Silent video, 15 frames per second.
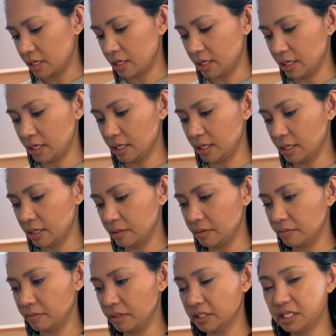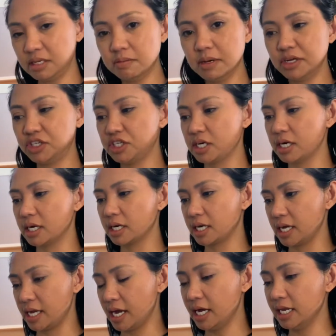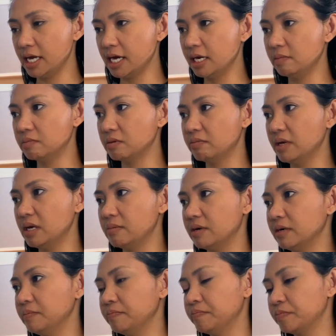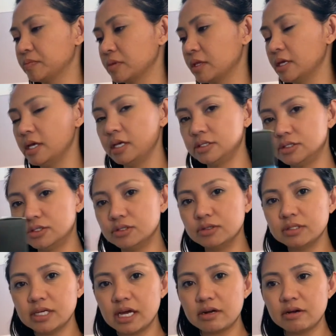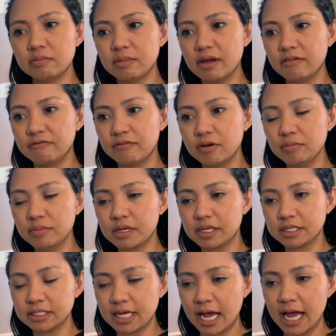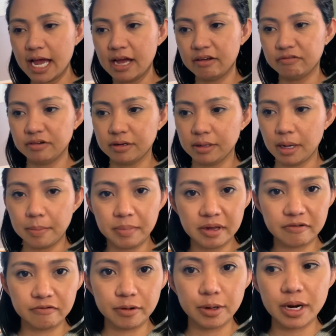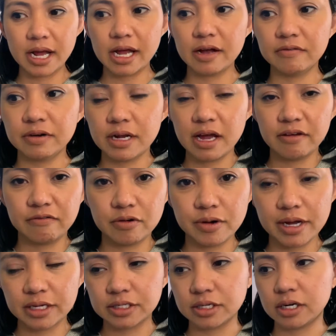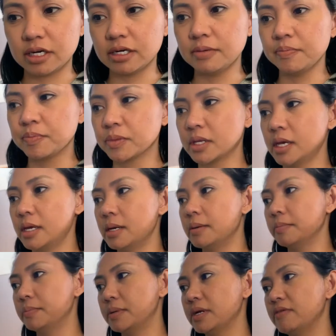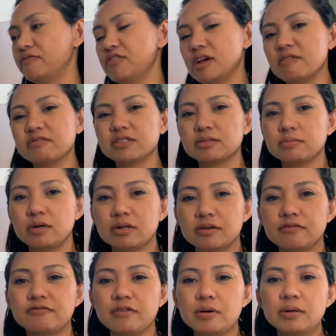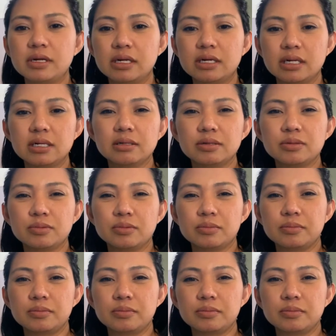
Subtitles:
Matibay siya. Kaya lang ang problema, it's too tight on my phone because I have a big phone. I have an iPhone XR. But if you have a smaller phone, it's